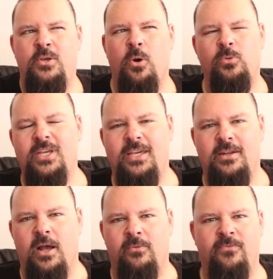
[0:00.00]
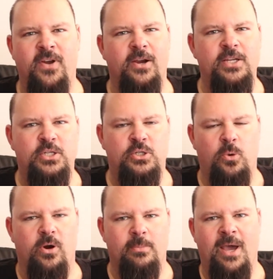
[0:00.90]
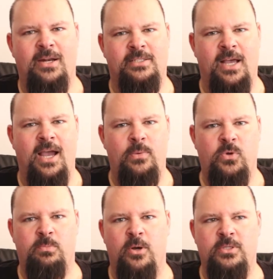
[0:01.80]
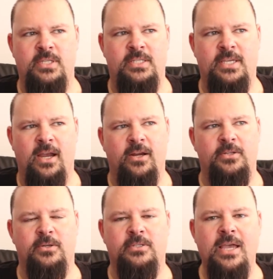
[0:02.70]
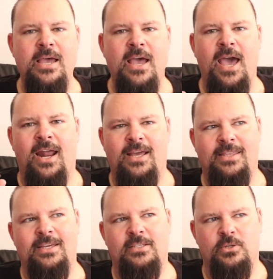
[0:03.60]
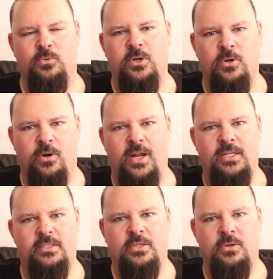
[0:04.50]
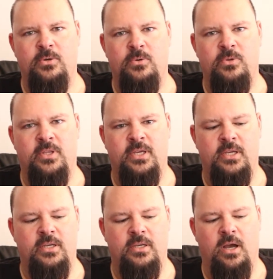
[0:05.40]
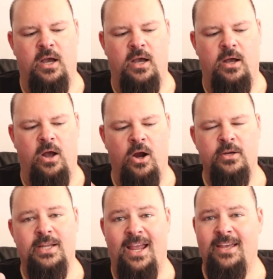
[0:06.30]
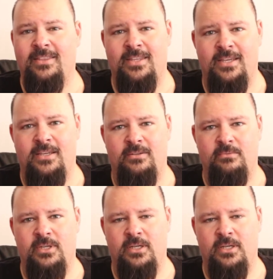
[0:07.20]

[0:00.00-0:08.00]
only get a very short amount of time with most of these characters, and I think it's a real credit to the art and the